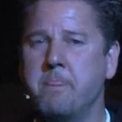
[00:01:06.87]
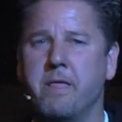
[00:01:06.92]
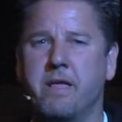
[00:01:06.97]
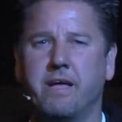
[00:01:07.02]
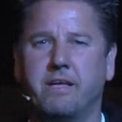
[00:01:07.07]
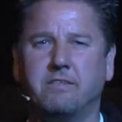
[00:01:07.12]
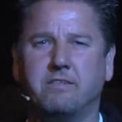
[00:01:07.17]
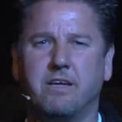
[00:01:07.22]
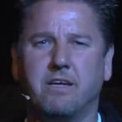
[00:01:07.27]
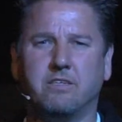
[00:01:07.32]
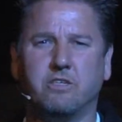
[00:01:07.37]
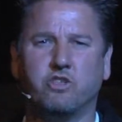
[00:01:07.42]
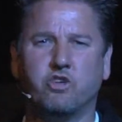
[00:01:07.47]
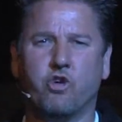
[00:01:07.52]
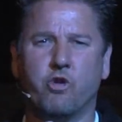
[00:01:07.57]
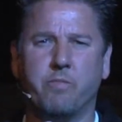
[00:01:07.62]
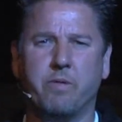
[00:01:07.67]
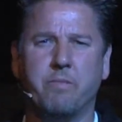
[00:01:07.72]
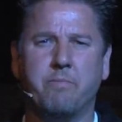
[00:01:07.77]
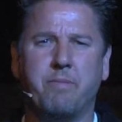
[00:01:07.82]
It's not
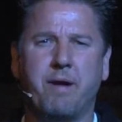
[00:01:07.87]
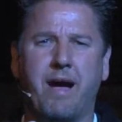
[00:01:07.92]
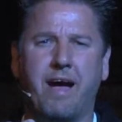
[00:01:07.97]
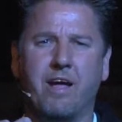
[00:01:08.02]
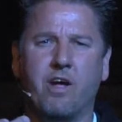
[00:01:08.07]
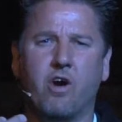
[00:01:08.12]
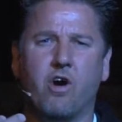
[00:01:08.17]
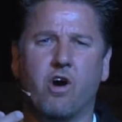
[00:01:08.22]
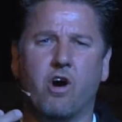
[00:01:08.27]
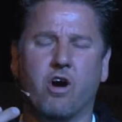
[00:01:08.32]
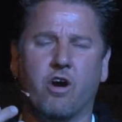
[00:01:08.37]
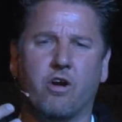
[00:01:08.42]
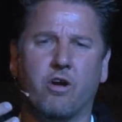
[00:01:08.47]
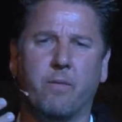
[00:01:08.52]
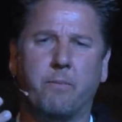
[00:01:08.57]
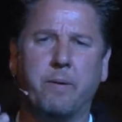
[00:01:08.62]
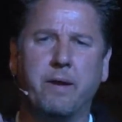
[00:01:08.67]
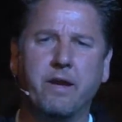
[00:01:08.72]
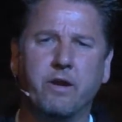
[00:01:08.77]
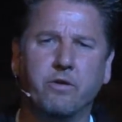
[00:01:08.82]
determined by our
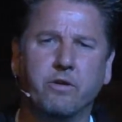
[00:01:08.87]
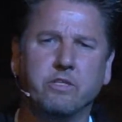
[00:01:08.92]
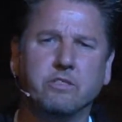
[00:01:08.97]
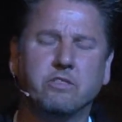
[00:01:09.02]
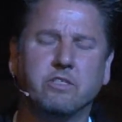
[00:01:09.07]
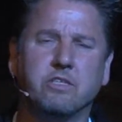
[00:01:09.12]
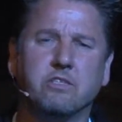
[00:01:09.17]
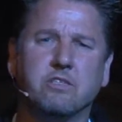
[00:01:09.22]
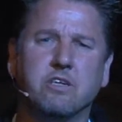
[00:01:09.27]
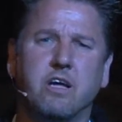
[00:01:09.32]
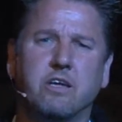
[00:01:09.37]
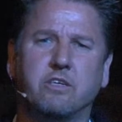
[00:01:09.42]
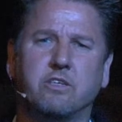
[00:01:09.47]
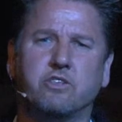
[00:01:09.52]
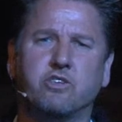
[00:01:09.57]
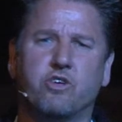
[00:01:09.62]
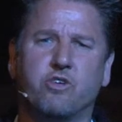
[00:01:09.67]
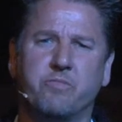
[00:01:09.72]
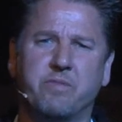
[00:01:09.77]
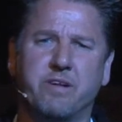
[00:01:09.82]
appearance. It's not
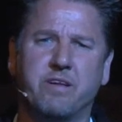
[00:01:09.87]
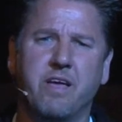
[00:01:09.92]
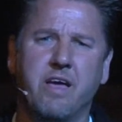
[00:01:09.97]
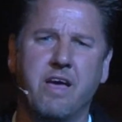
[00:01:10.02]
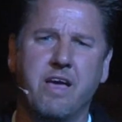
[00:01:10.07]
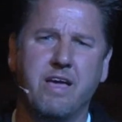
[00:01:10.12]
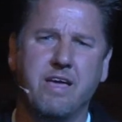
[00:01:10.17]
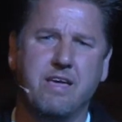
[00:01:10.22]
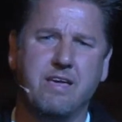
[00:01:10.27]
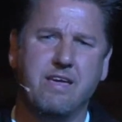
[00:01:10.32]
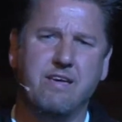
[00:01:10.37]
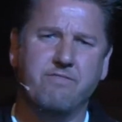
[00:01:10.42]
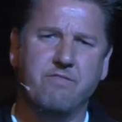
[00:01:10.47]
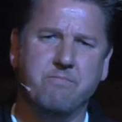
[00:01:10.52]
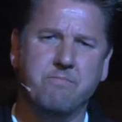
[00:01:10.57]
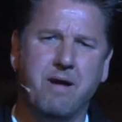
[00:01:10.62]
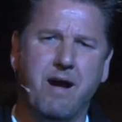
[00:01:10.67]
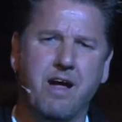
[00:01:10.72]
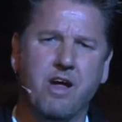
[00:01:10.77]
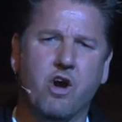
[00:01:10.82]
determined
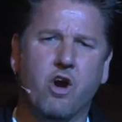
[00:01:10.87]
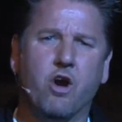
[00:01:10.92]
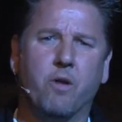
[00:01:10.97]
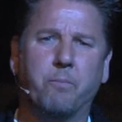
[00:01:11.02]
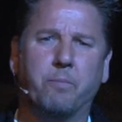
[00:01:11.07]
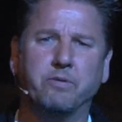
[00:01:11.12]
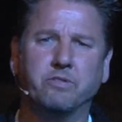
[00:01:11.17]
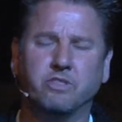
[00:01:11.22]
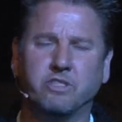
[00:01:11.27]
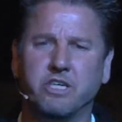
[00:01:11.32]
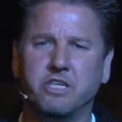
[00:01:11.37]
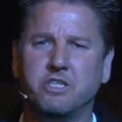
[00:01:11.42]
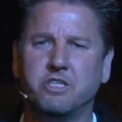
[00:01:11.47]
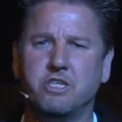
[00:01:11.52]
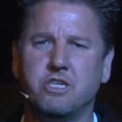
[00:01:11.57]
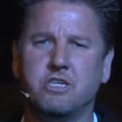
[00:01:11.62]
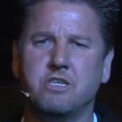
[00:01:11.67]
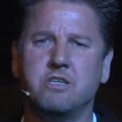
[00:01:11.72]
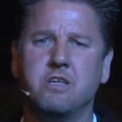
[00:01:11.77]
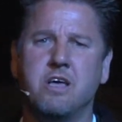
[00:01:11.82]
even by our
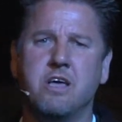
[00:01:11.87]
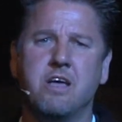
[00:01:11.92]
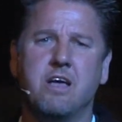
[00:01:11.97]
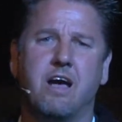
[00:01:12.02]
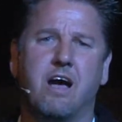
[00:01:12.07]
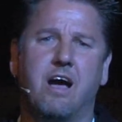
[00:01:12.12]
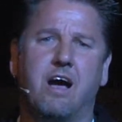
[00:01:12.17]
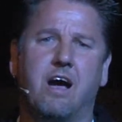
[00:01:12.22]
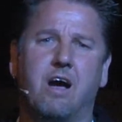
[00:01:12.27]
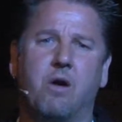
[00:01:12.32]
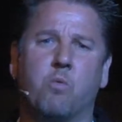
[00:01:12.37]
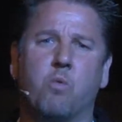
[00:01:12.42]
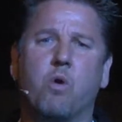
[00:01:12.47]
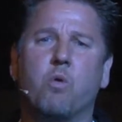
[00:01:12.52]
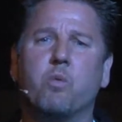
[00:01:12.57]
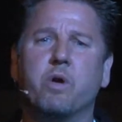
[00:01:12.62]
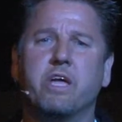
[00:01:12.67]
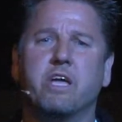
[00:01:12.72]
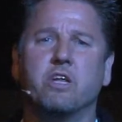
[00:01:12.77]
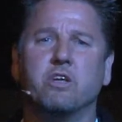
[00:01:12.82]
position, what
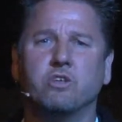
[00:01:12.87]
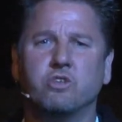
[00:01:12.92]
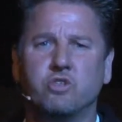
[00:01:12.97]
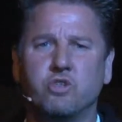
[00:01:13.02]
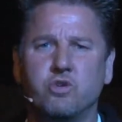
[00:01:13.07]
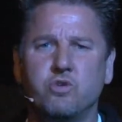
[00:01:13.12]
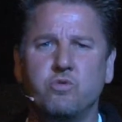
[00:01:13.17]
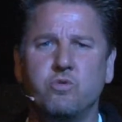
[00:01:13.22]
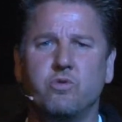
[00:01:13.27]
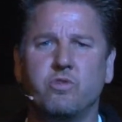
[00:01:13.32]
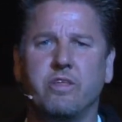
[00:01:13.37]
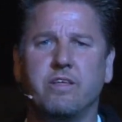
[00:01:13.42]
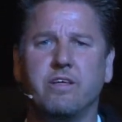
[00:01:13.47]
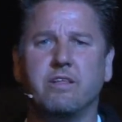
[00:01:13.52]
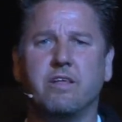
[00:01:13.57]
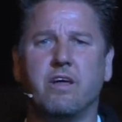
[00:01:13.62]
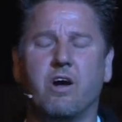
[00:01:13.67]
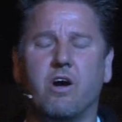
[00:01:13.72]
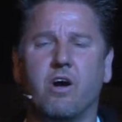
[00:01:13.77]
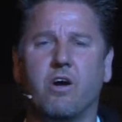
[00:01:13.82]
we can do.
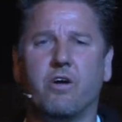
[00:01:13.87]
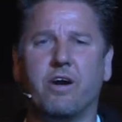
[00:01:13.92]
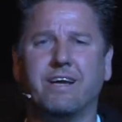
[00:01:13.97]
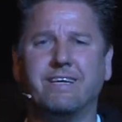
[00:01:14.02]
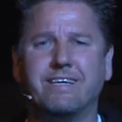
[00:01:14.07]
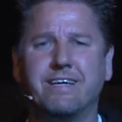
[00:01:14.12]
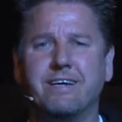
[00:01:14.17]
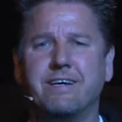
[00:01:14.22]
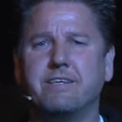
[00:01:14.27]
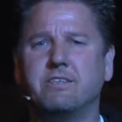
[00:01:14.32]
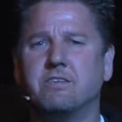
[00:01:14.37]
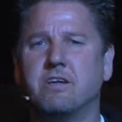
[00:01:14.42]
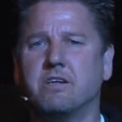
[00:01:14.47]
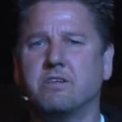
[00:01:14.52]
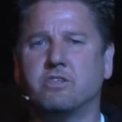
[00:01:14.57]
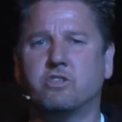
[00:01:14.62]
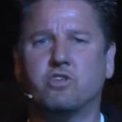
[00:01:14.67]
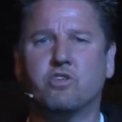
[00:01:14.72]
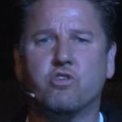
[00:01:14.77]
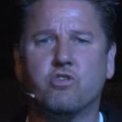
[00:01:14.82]
Our identity is not
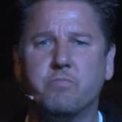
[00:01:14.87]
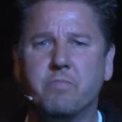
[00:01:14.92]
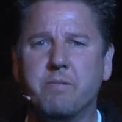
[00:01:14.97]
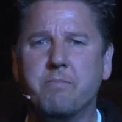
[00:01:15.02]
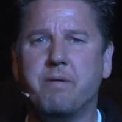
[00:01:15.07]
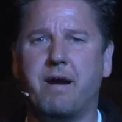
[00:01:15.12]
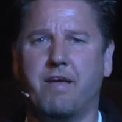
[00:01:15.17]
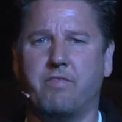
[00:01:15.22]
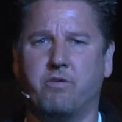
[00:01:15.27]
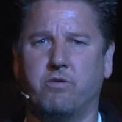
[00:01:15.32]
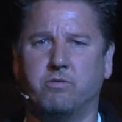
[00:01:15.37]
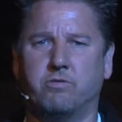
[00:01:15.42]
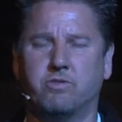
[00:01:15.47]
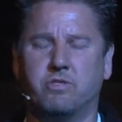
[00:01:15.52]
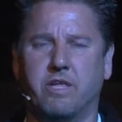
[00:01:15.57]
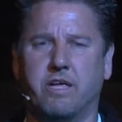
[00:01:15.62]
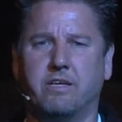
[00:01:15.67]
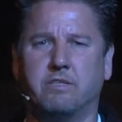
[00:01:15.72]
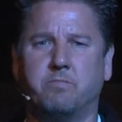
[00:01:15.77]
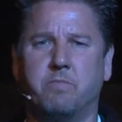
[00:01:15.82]
determined by those
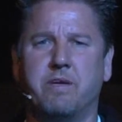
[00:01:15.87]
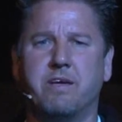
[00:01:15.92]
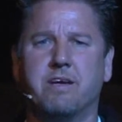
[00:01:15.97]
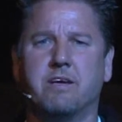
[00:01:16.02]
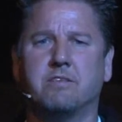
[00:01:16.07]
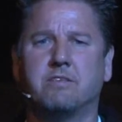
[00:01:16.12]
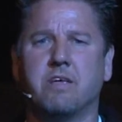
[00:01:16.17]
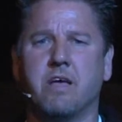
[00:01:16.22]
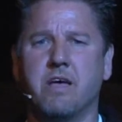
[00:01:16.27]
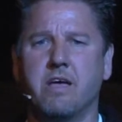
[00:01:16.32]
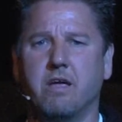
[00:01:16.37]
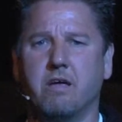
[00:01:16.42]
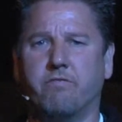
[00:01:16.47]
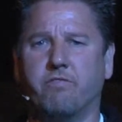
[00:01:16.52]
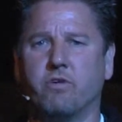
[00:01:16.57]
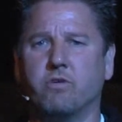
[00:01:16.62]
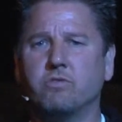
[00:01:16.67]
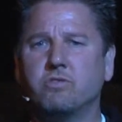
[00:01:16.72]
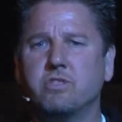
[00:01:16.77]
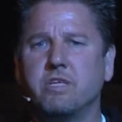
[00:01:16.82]
things, because if
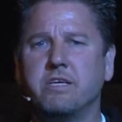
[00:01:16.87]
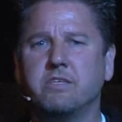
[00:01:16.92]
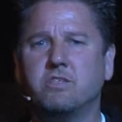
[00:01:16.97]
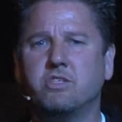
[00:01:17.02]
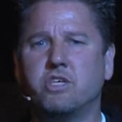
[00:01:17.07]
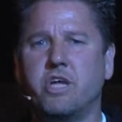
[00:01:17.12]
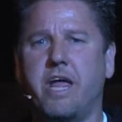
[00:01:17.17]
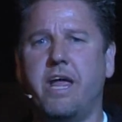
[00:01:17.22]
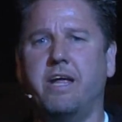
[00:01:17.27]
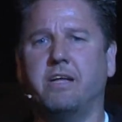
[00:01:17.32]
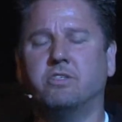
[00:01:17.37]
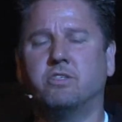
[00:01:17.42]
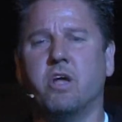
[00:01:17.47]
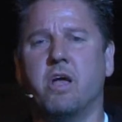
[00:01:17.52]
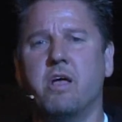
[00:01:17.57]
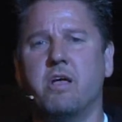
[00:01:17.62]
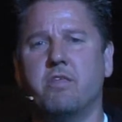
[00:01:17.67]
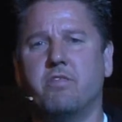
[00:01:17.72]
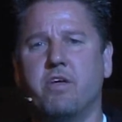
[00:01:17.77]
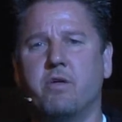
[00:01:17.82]
those things change,
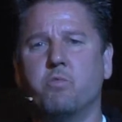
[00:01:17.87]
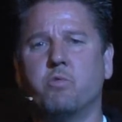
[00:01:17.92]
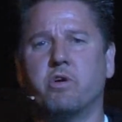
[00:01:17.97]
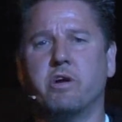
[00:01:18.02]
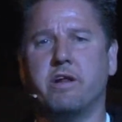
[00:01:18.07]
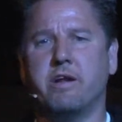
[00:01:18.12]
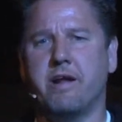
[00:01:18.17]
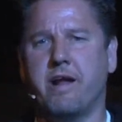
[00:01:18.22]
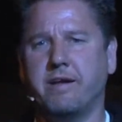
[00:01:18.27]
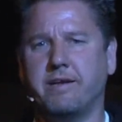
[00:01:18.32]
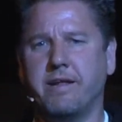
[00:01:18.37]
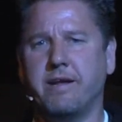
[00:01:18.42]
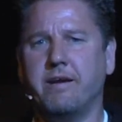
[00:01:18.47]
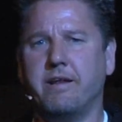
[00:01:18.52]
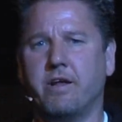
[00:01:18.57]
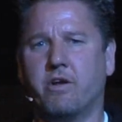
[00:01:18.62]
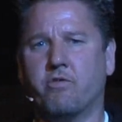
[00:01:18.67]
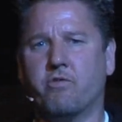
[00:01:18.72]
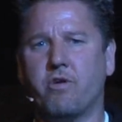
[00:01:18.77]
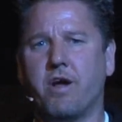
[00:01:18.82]
then we're in an
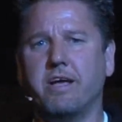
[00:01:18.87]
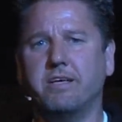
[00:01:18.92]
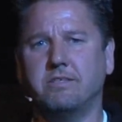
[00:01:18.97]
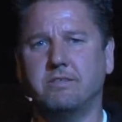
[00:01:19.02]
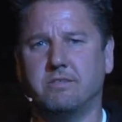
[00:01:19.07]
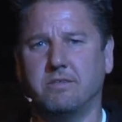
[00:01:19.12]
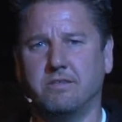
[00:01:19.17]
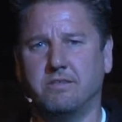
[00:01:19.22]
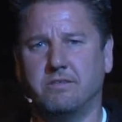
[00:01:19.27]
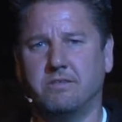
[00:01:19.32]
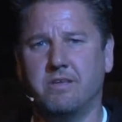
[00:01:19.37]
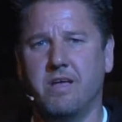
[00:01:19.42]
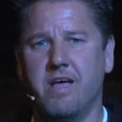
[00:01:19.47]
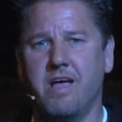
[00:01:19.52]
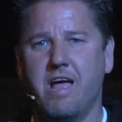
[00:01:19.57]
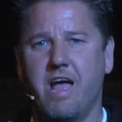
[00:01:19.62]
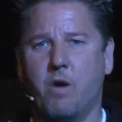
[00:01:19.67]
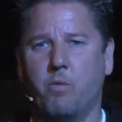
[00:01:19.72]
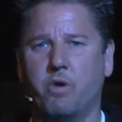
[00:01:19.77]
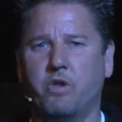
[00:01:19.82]
identity crisis
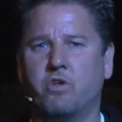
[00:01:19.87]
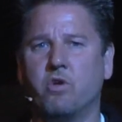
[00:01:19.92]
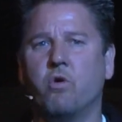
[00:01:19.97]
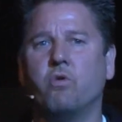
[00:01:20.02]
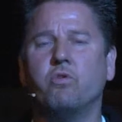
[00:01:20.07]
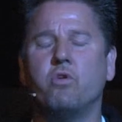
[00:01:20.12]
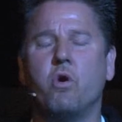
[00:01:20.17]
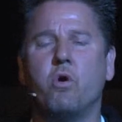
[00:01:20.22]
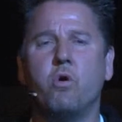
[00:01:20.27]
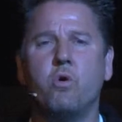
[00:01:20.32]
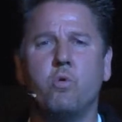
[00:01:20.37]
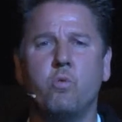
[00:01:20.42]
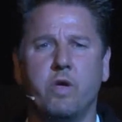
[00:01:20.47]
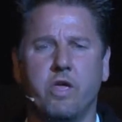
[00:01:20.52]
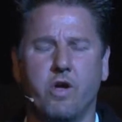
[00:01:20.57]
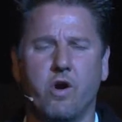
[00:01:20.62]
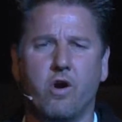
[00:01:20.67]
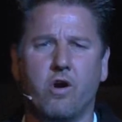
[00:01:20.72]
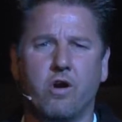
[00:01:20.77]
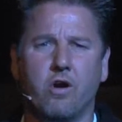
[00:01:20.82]
and we don't know who
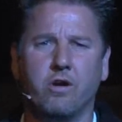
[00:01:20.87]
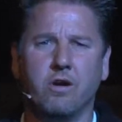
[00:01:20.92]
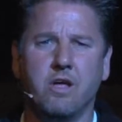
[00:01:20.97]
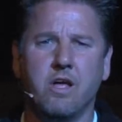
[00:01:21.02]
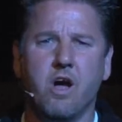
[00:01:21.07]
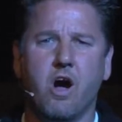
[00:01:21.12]
we are.